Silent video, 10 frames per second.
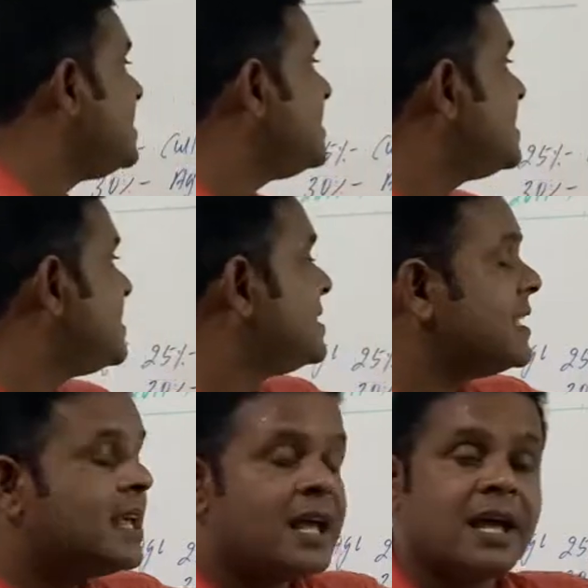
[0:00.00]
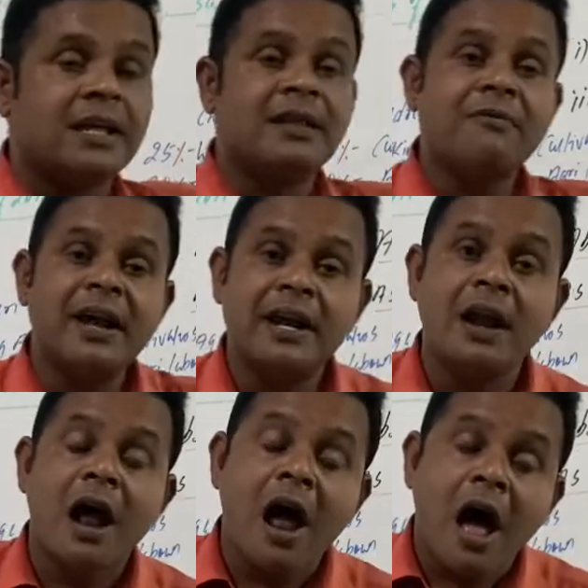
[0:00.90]
is the
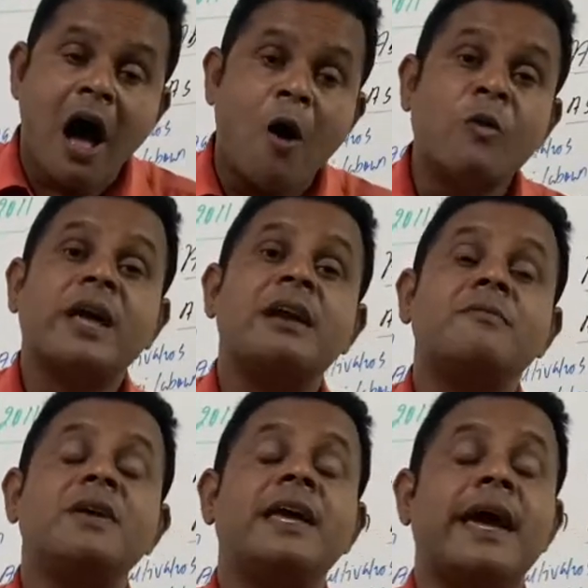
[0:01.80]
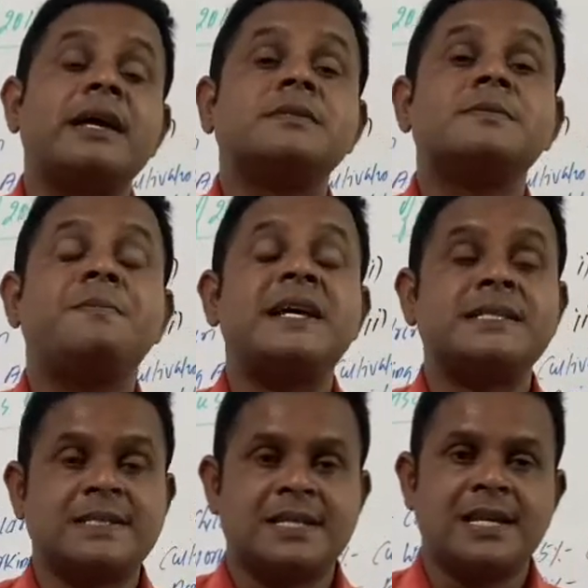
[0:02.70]
one how can be
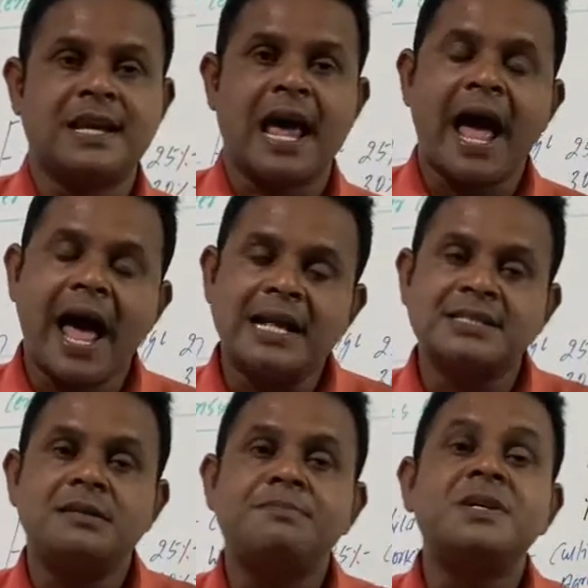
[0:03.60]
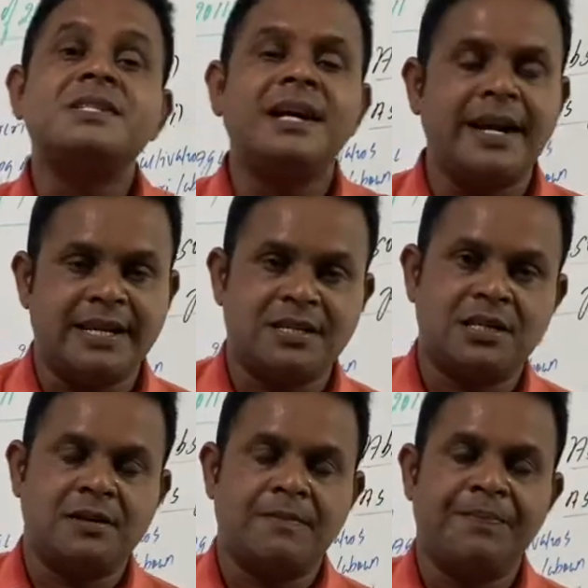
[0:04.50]
expressed as in
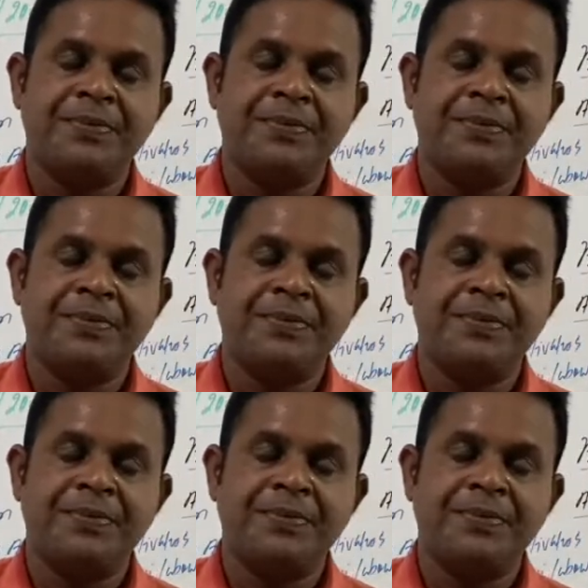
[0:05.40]
percentage.